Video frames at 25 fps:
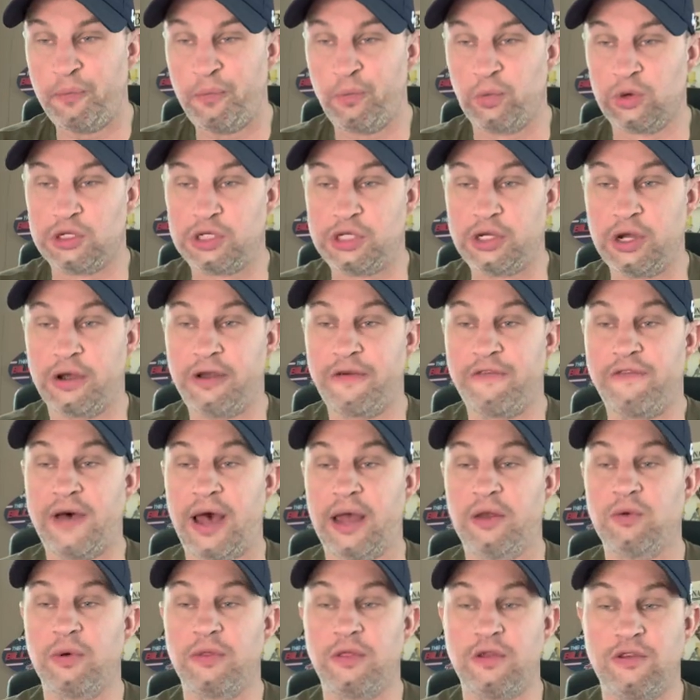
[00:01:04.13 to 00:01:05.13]
which took
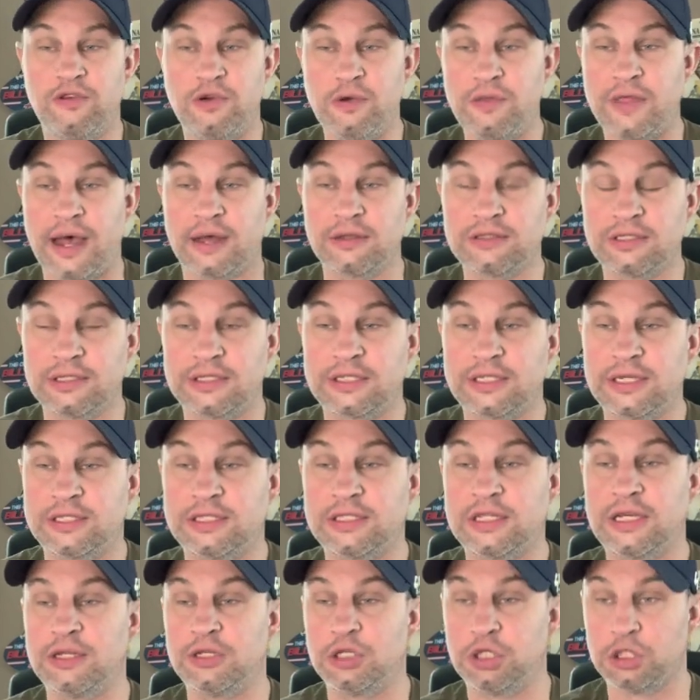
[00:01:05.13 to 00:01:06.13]
effect with the
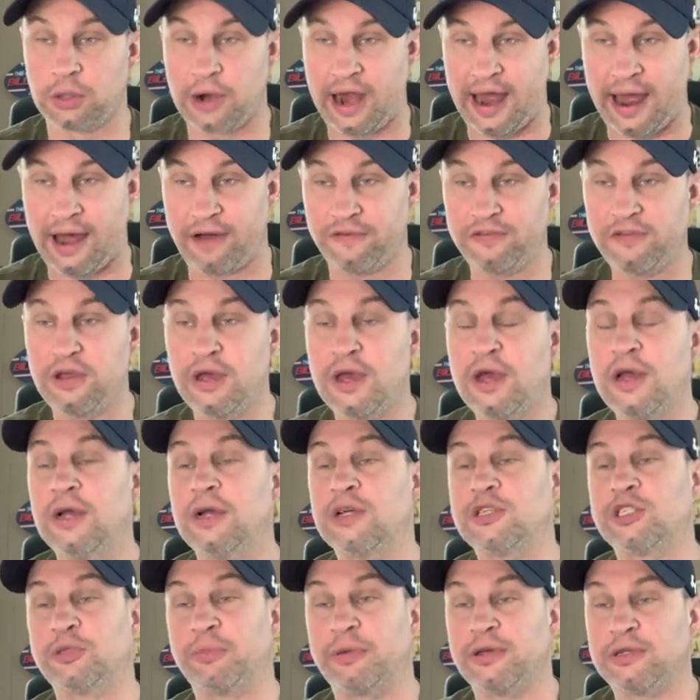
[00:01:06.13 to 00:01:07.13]
2016 draft,
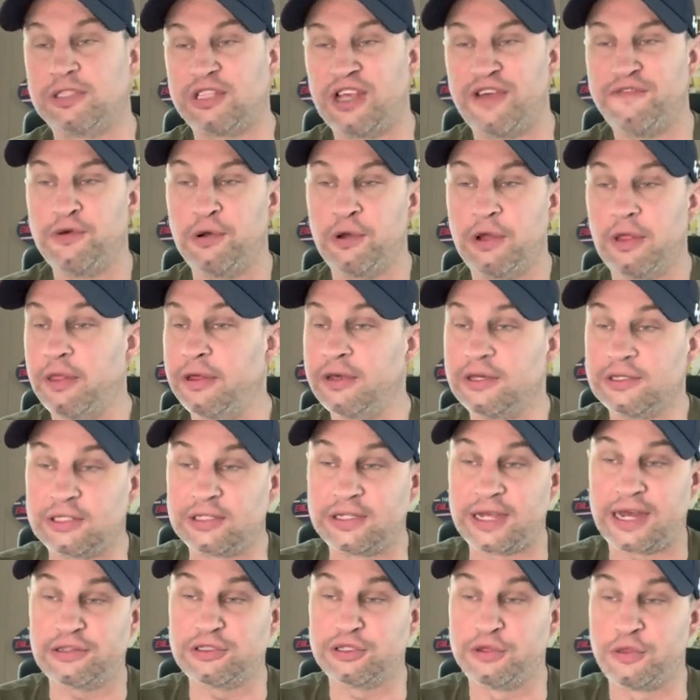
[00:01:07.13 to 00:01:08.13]
specifically
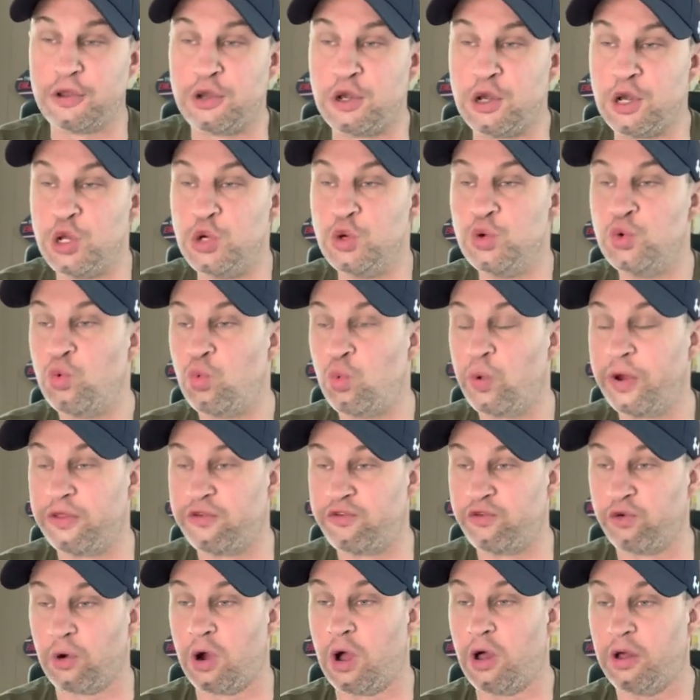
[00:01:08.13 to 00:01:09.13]
sets the new
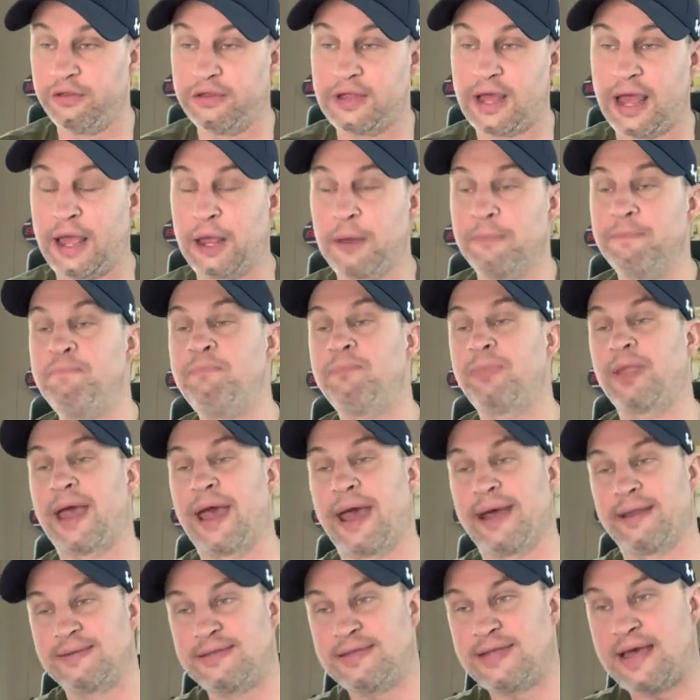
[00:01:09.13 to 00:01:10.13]
withdrawal date
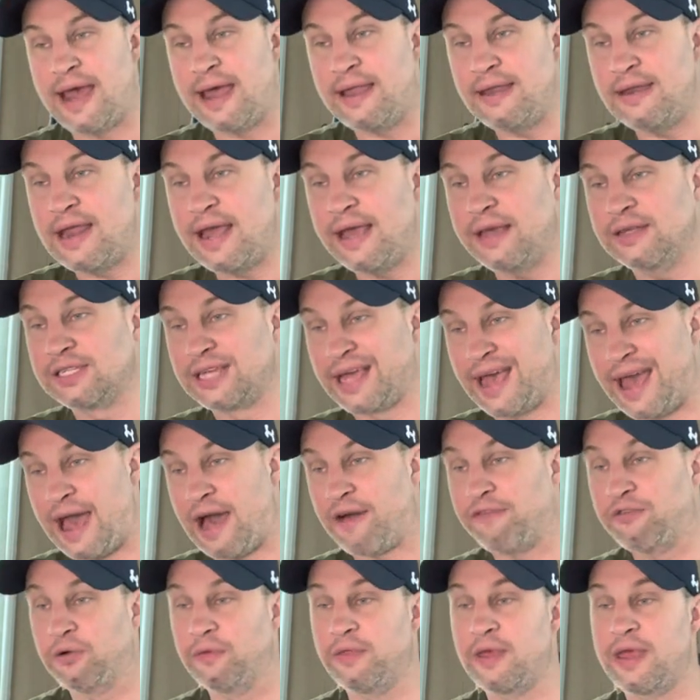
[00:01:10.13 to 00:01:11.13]
at 10 days
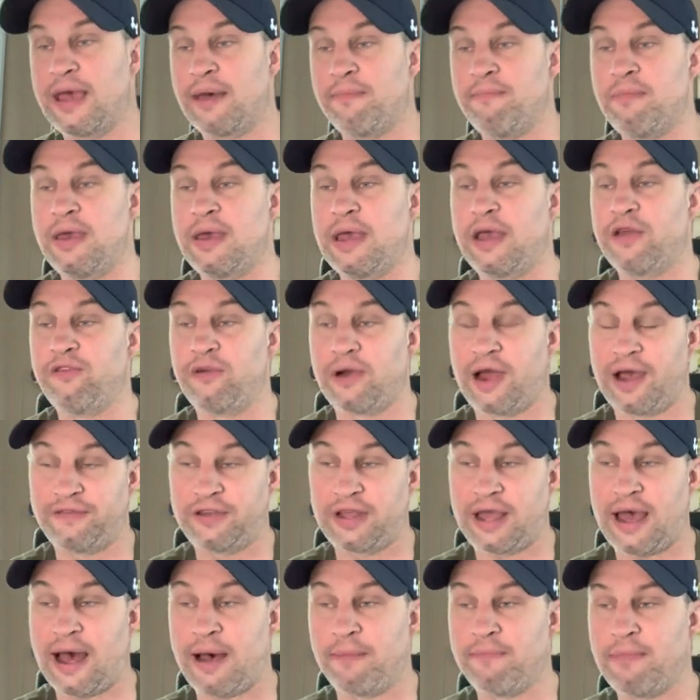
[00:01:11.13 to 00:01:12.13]
after the NBA draft
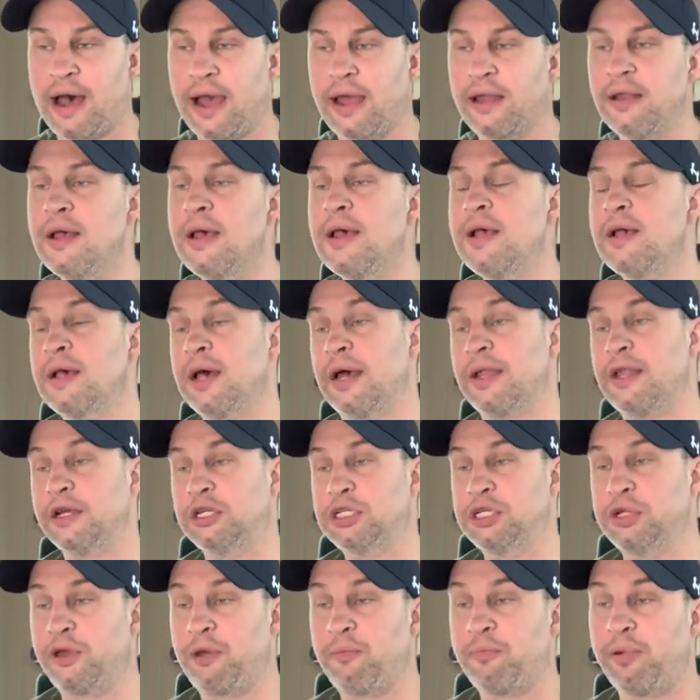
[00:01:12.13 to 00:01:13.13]
combine.
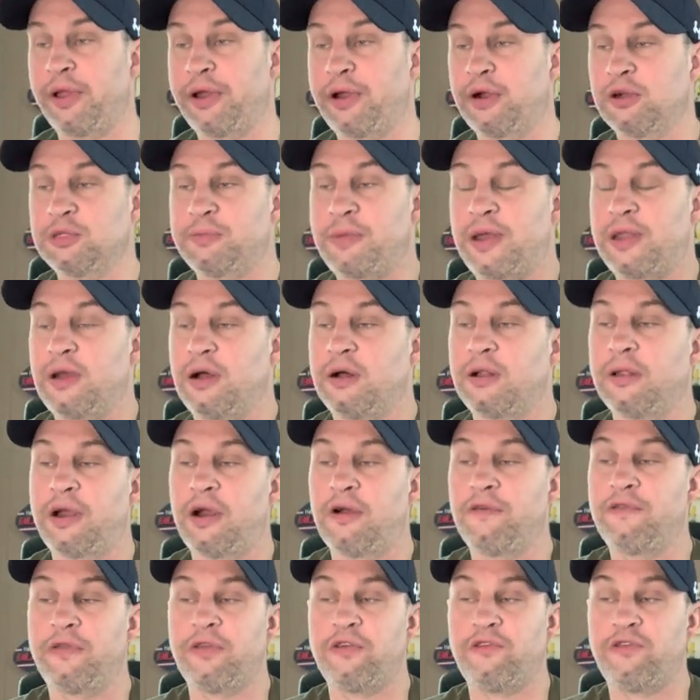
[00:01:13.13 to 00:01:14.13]
Additionally, players may
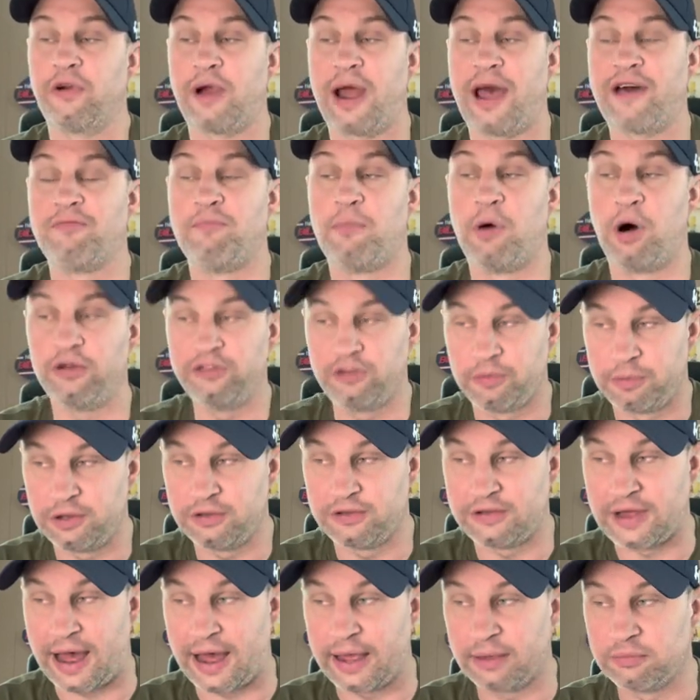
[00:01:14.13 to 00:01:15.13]
declare for the draft multiple
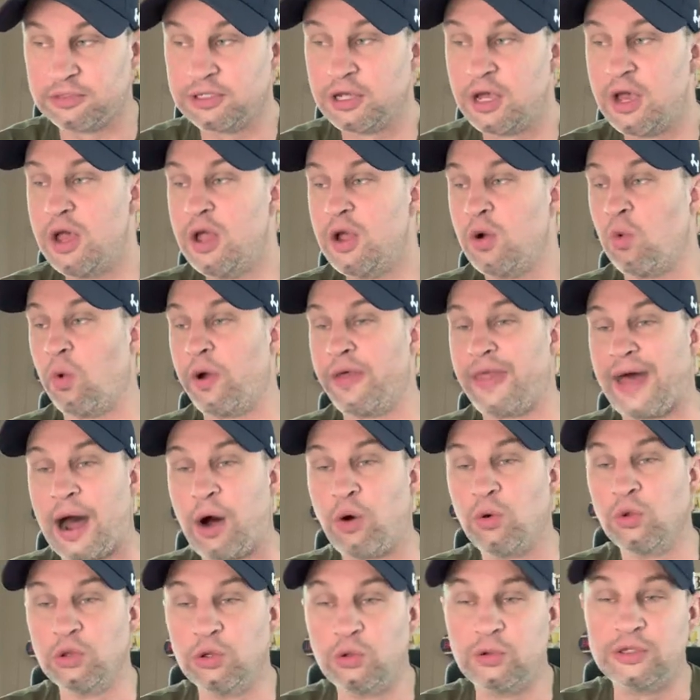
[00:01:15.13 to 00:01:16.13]
times
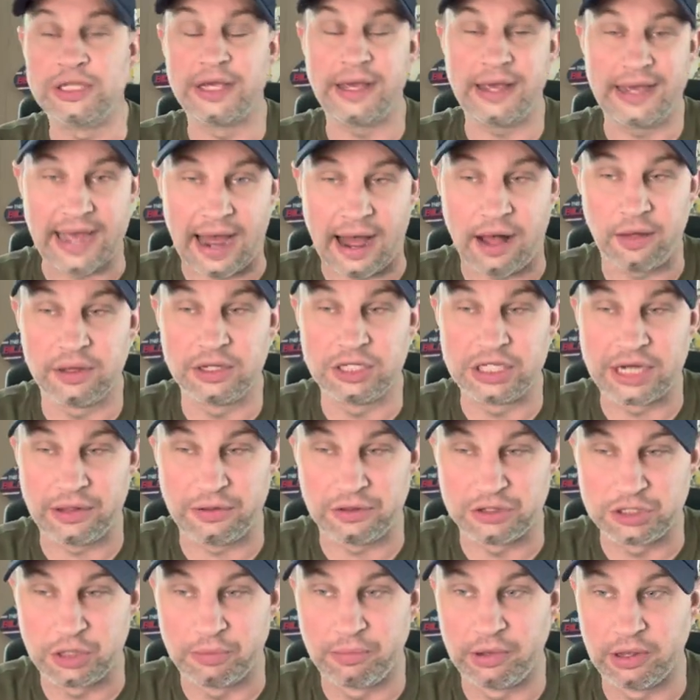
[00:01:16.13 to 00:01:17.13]
without losing college
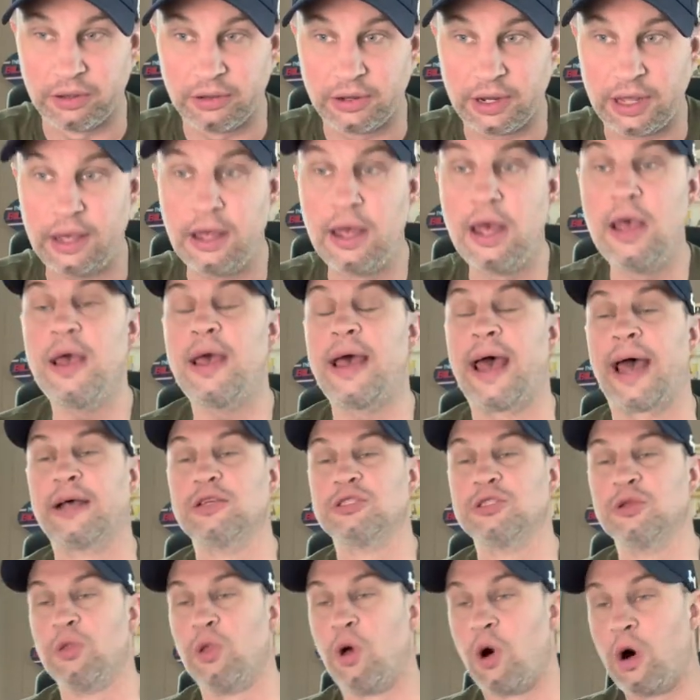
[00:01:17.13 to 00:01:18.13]
eligibility
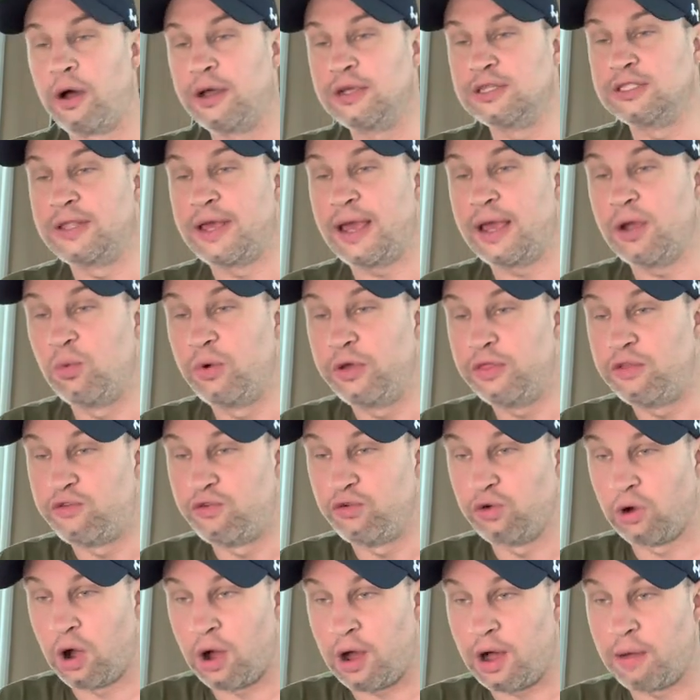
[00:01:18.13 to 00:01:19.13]
as long as they
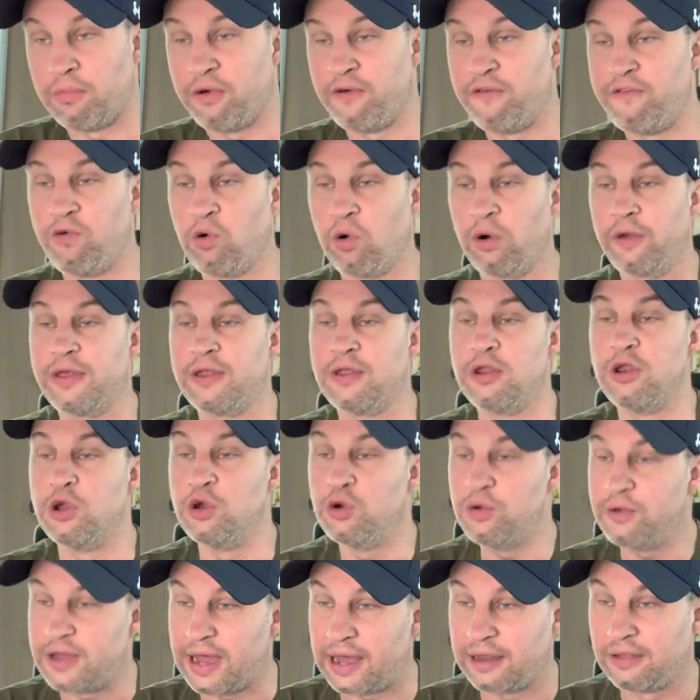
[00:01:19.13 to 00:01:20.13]
withdraw before the
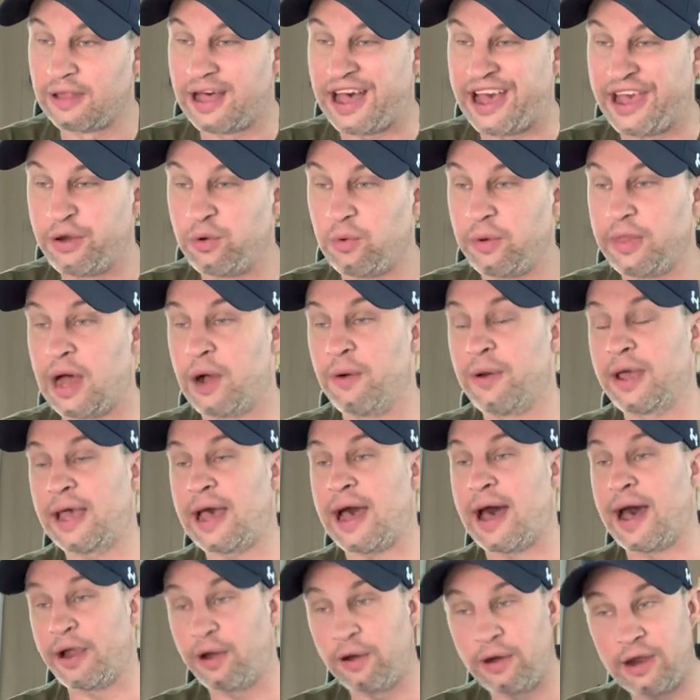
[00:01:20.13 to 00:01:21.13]
new deadline without
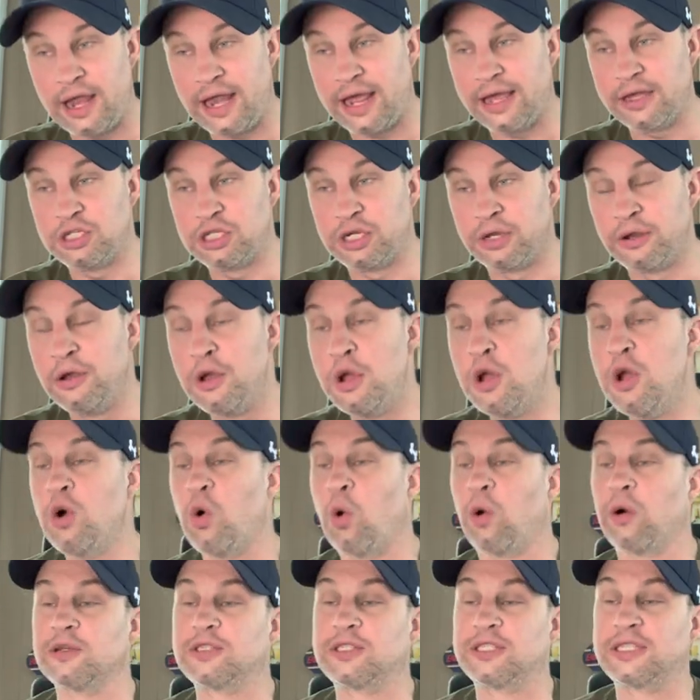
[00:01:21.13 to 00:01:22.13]
hiring an agent
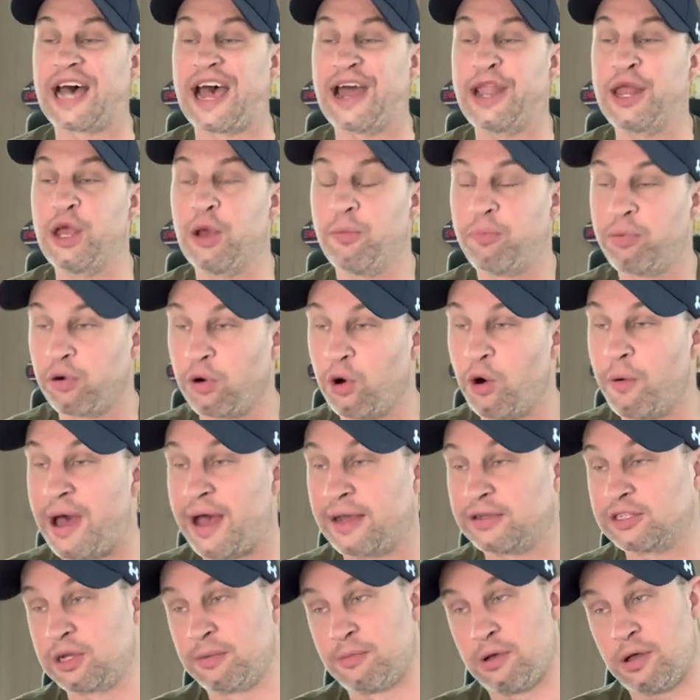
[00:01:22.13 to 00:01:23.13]
or signing a pro
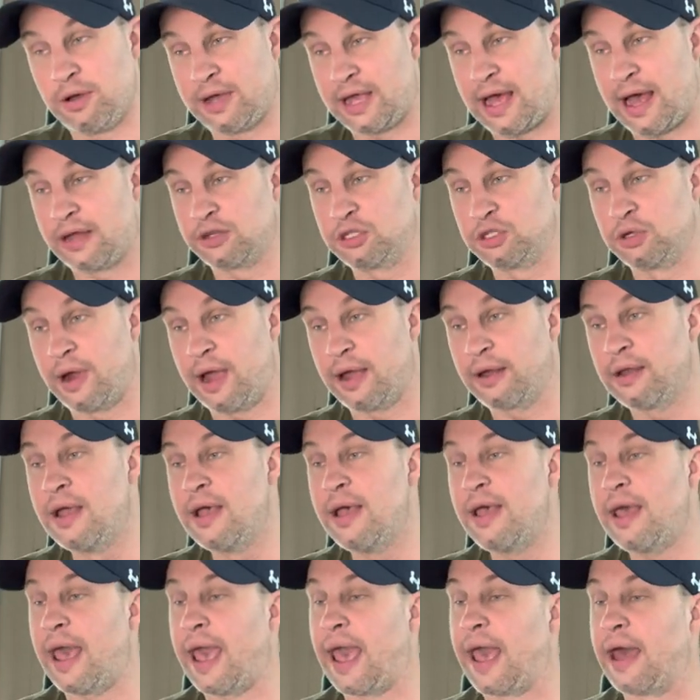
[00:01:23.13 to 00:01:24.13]
basketball contract
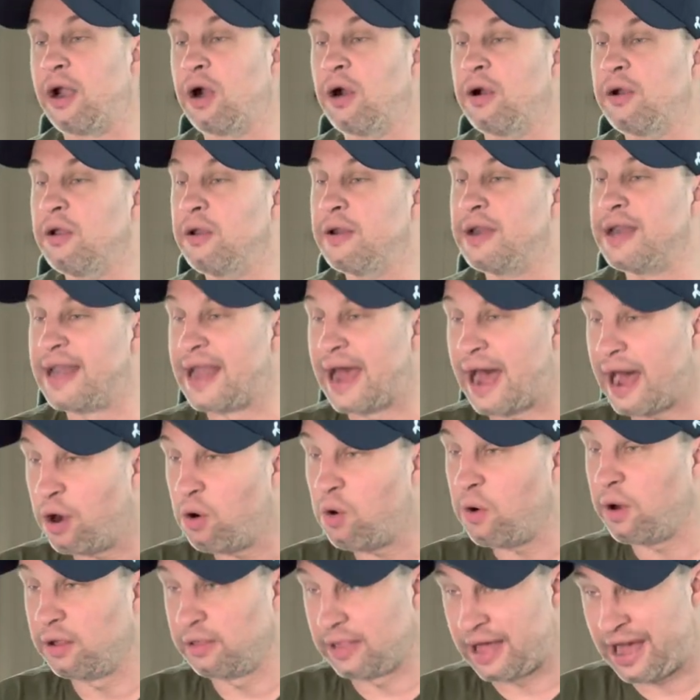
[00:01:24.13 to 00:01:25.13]
and are now
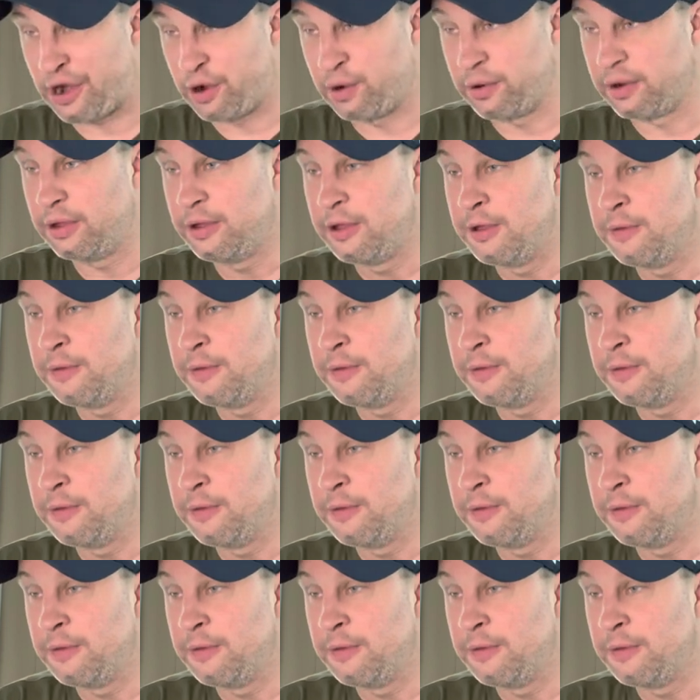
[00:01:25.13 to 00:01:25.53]
allowed